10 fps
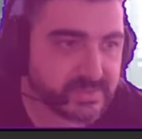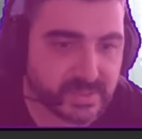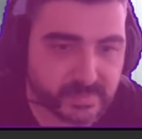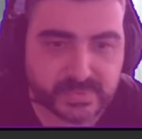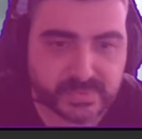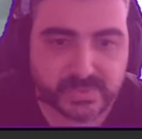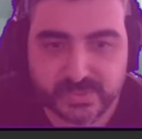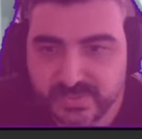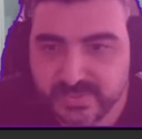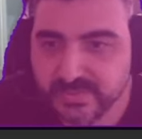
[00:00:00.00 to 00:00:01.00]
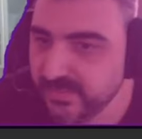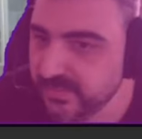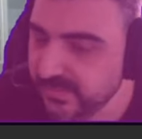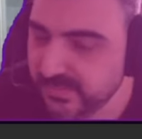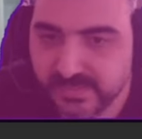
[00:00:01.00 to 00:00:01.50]
up to
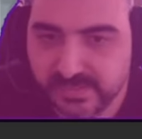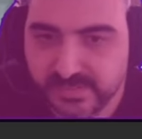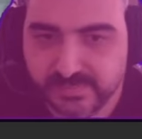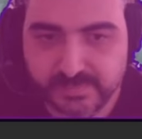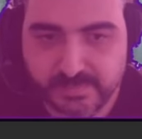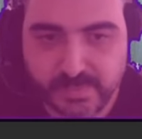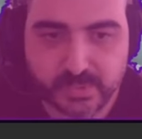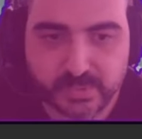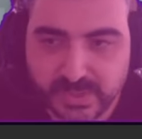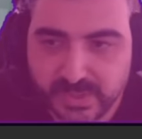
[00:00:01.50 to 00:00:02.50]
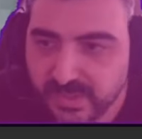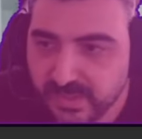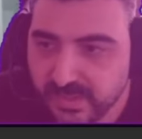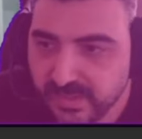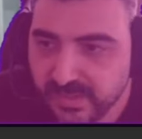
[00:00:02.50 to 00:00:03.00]
the model.
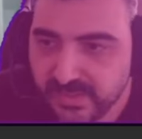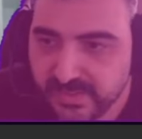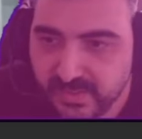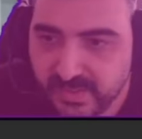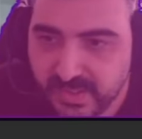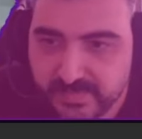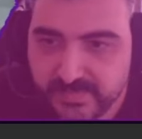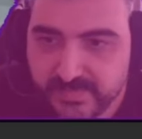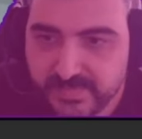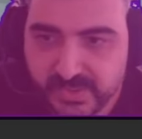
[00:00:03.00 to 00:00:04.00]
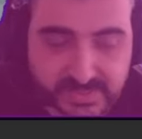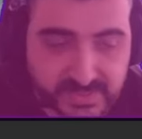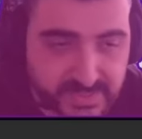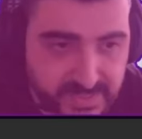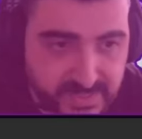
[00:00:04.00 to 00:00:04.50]
Now I'm using the
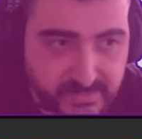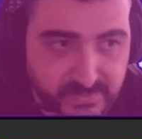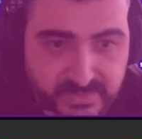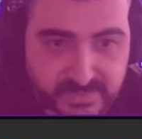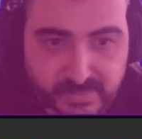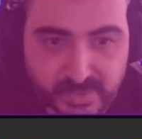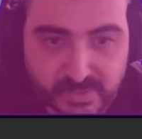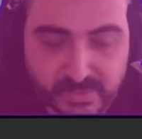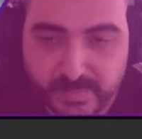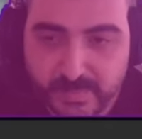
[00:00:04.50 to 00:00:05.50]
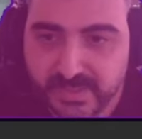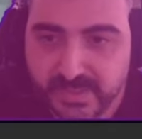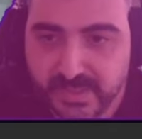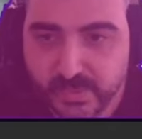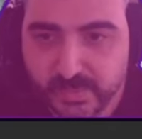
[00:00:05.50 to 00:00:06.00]
cloud for the demo, but I
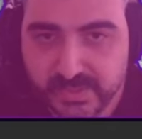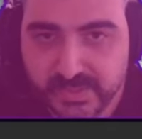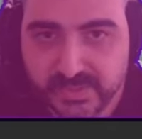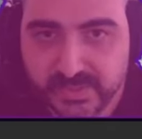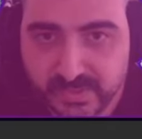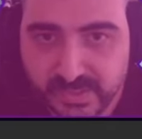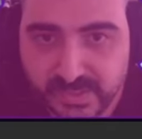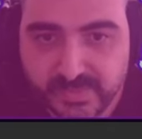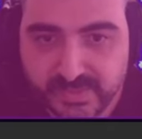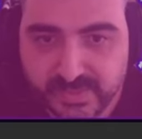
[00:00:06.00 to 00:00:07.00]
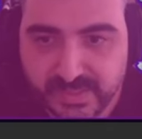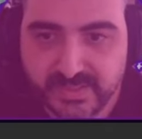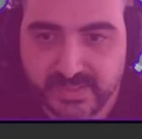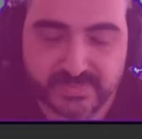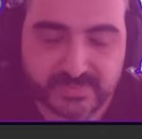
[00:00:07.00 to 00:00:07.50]
will be using Allama, and I
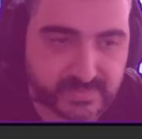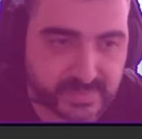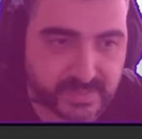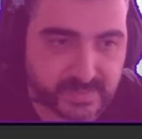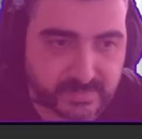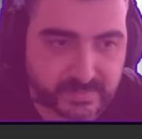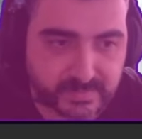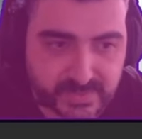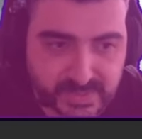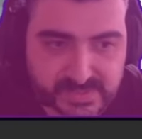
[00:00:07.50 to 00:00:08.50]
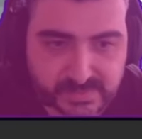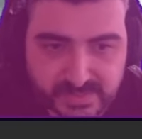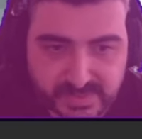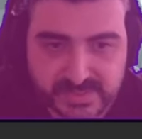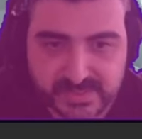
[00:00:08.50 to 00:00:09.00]
have done some
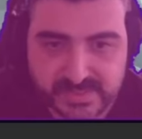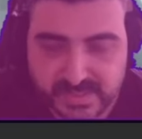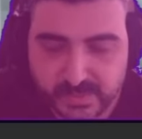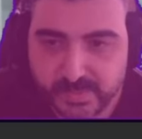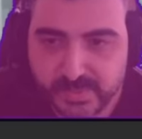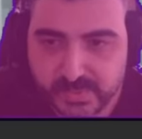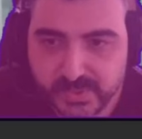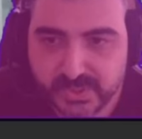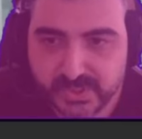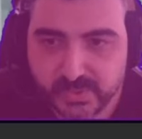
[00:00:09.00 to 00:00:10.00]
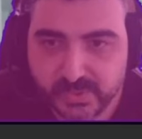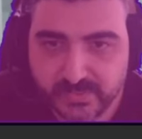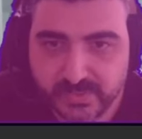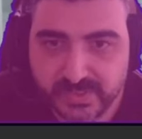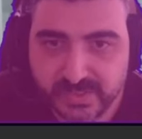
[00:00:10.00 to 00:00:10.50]
tests. I will be switching to it for
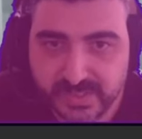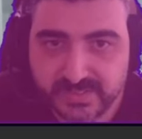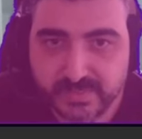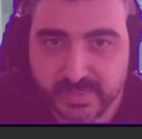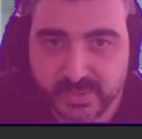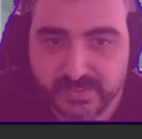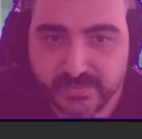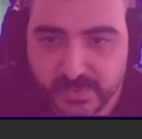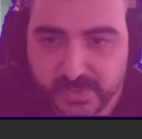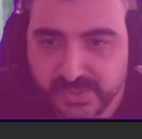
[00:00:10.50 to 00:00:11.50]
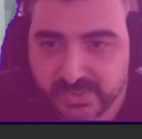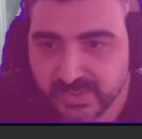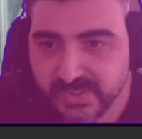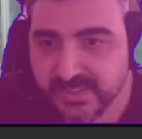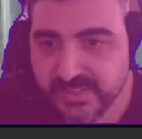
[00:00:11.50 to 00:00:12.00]
another demo in the future, so you
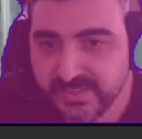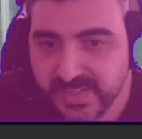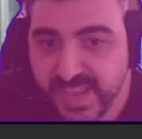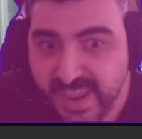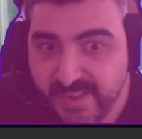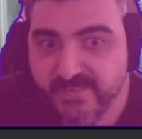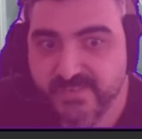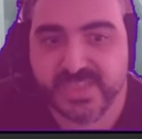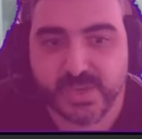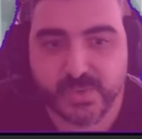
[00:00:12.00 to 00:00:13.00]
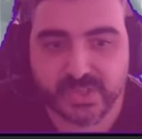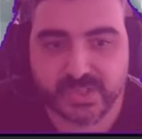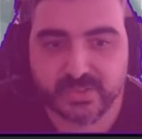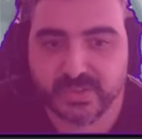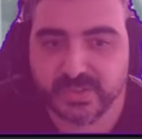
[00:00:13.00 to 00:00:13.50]
can see everything working
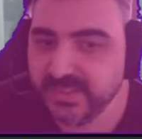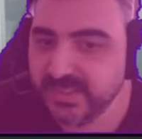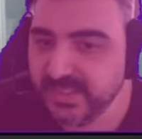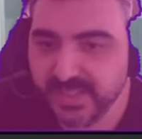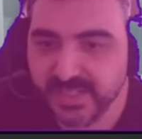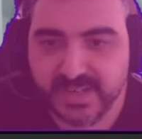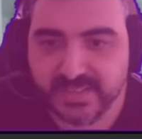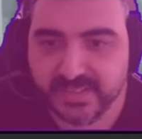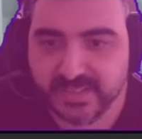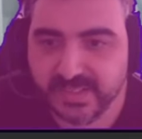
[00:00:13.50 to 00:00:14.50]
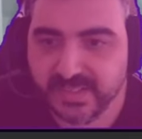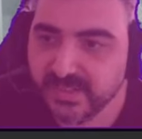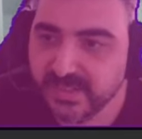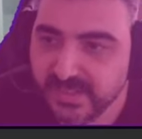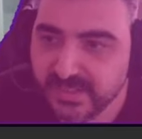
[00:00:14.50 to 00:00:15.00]
locally and nothing cloud.
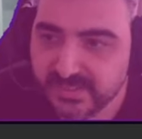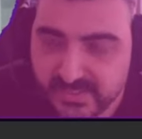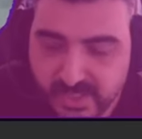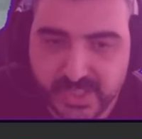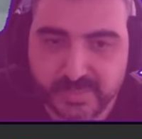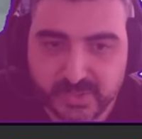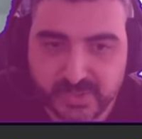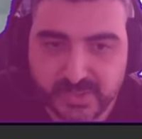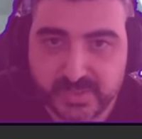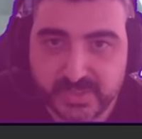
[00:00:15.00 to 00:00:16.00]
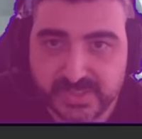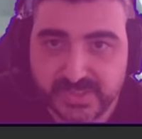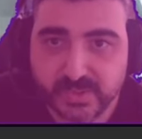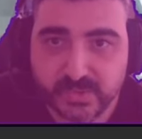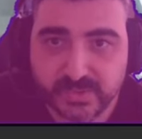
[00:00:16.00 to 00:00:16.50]
It's the only model I'm using.
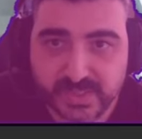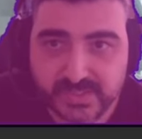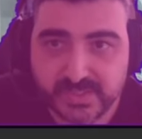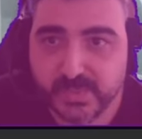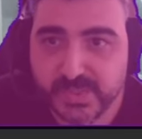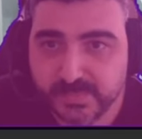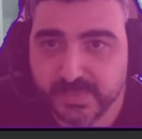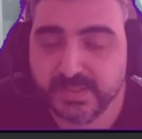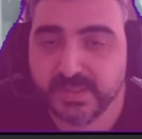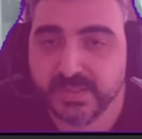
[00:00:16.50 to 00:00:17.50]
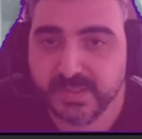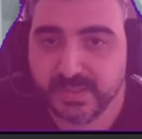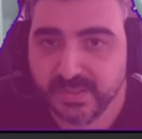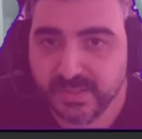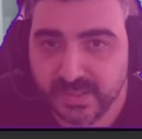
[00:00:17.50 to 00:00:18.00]
All the other Whisper,
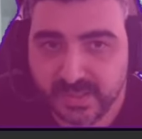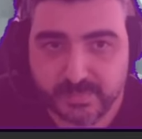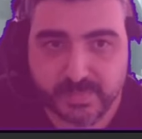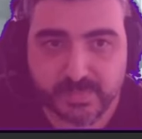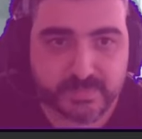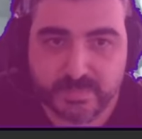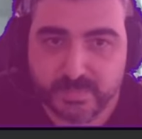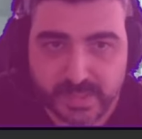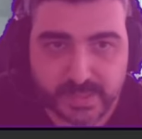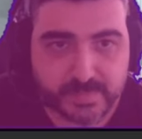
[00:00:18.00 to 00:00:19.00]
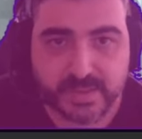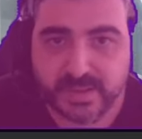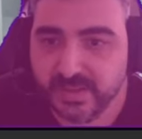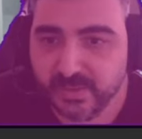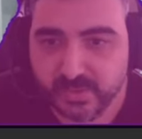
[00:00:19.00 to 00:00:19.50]
Piper,
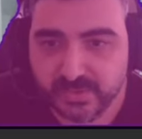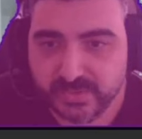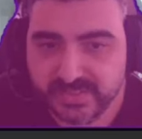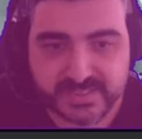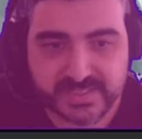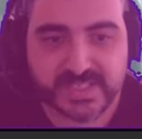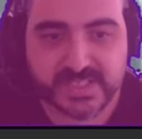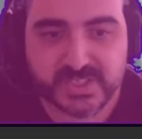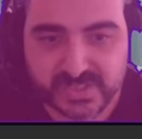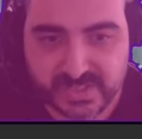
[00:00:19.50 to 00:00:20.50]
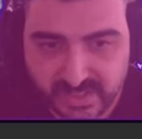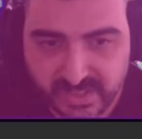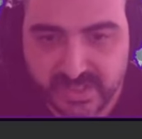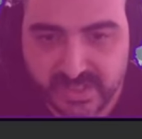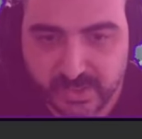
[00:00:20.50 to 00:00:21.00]
all the other detections
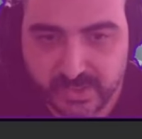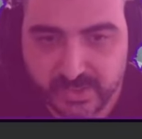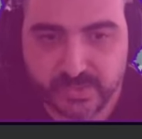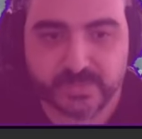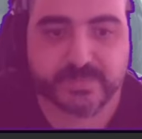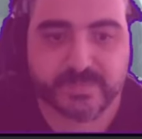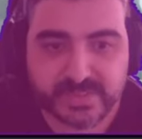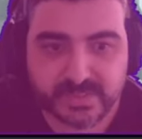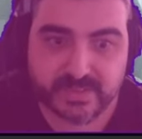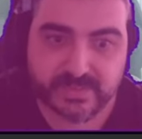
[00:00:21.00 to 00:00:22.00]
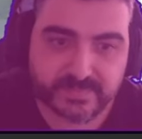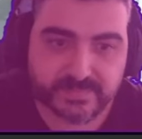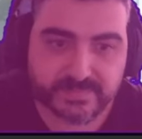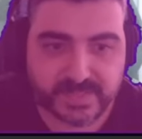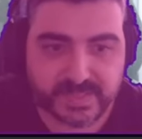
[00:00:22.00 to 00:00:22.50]
are local. So
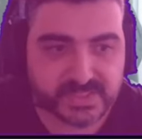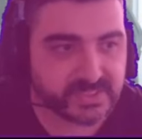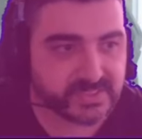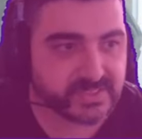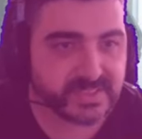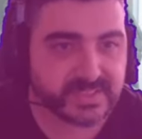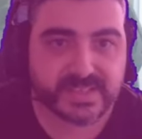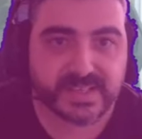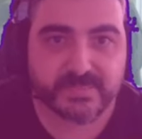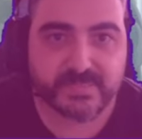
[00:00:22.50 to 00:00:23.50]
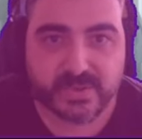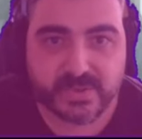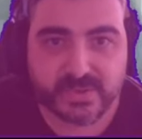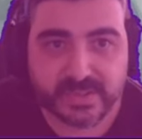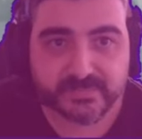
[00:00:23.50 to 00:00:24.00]
I just need to tell you that. All right.